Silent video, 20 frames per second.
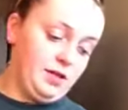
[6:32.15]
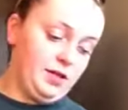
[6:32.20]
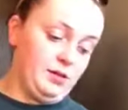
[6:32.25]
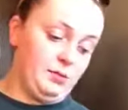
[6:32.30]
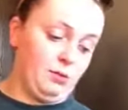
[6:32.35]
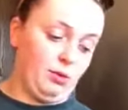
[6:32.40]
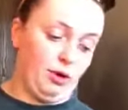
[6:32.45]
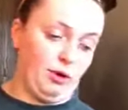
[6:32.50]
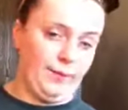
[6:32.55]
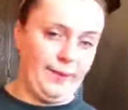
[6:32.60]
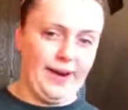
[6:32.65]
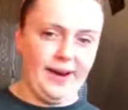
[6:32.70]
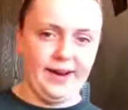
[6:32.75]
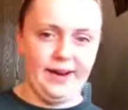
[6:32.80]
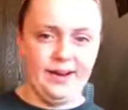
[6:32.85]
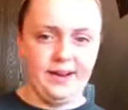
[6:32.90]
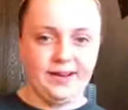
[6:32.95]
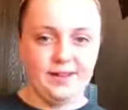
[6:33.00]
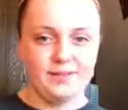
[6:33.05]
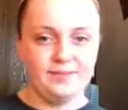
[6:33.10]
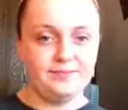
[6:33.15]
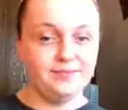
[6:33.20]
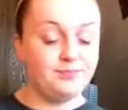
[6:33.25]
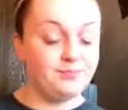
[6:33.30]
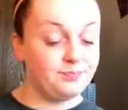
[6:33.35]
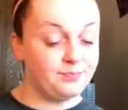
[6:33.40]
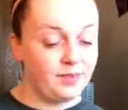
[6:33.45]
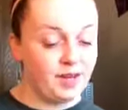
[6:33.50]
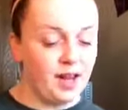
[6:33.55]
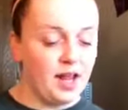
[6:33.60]
the Mermaid?
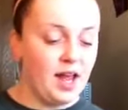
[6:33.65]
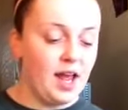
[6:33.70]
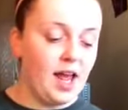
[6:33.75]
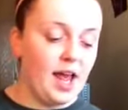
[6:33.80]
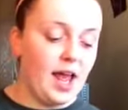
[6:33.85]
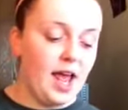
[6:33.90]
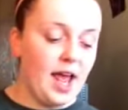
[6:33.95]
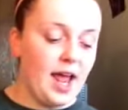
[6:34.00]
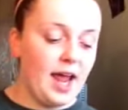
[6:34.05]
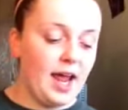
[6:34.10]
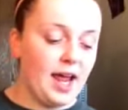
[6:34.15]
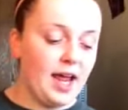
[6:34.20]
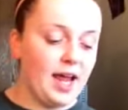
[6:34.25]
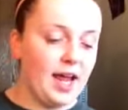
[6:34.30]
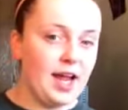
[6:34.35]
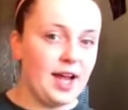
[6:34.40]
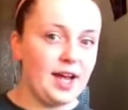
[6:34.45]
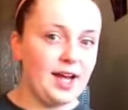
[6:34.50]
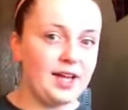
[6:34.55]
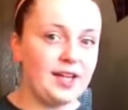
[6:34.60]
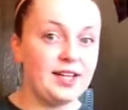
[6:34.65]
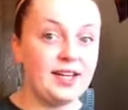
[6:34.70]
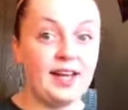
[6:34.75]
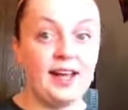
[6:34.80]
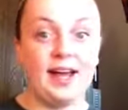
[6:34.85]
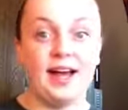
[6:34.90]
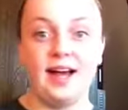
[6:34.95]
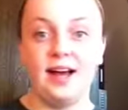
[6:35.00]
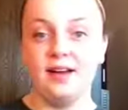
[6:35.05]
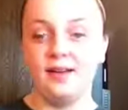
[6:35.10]
And
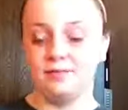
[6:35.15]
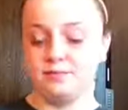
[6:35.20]
yeah,